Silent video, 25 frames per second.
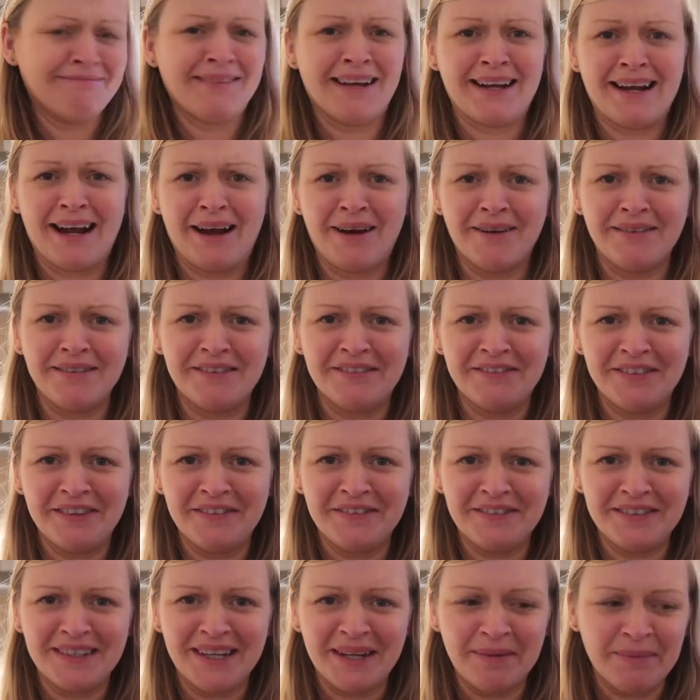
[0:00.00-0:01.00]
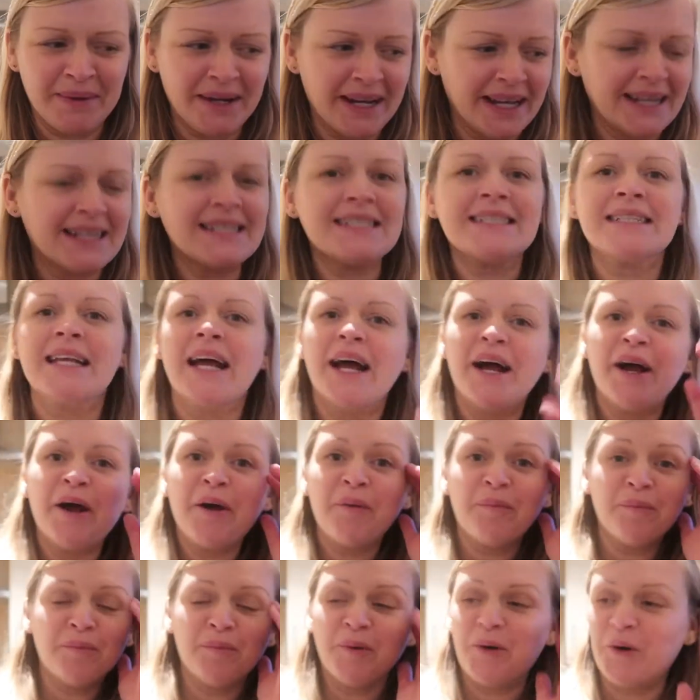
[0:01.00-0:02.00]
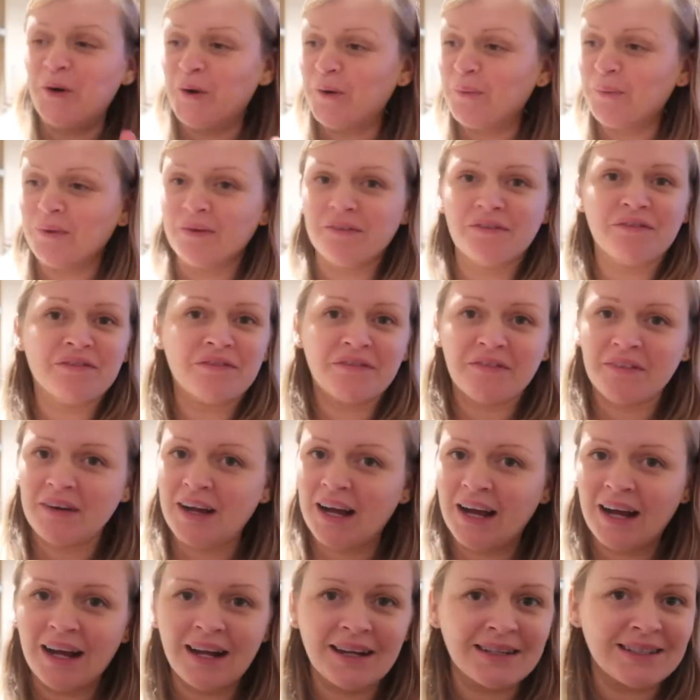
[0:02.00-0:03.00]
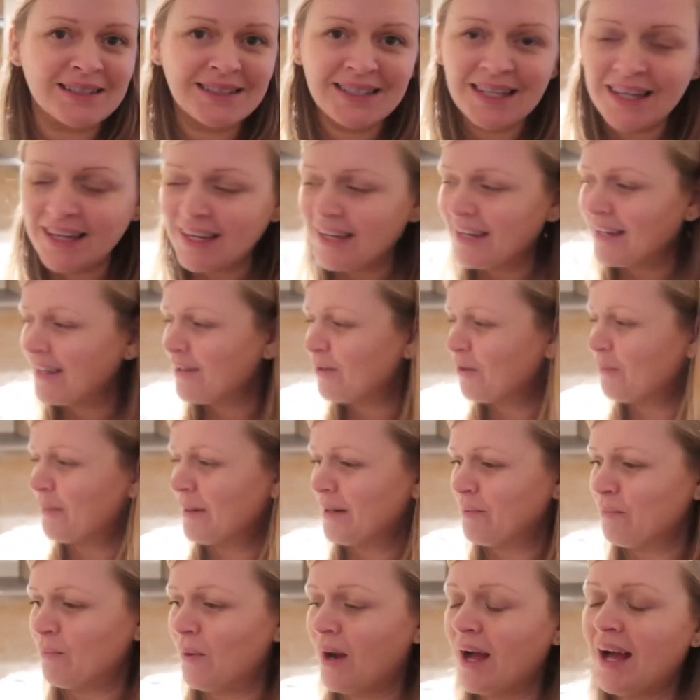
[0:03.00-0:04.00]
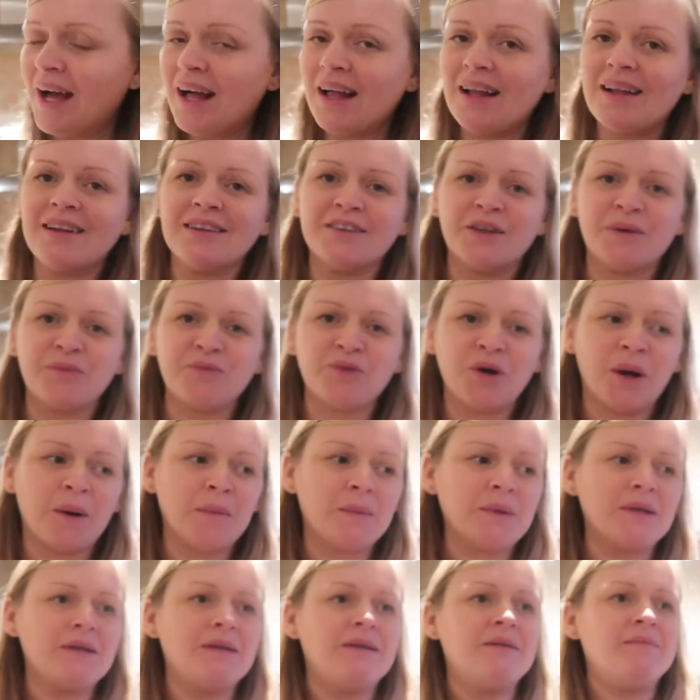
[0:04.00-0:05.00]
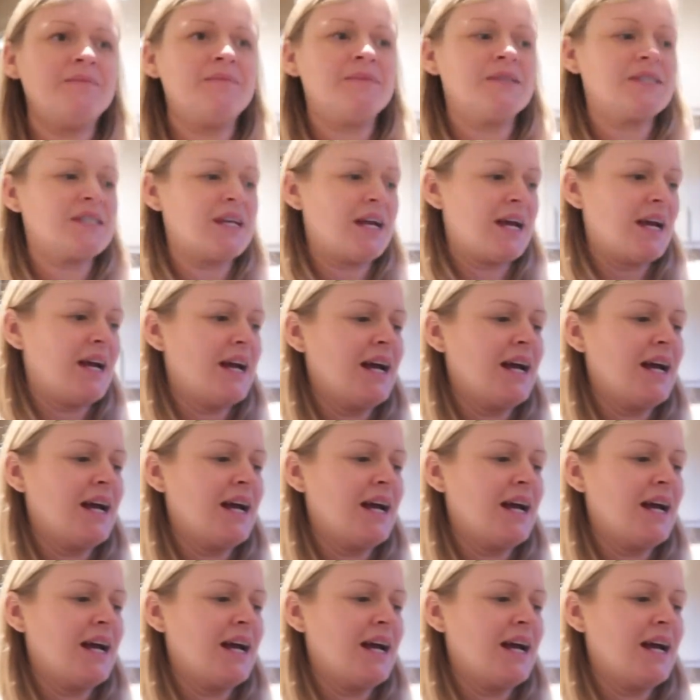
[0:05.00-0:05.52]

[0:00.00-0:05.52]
An hour and 15 minutes. But I had tea, all went well, no problems.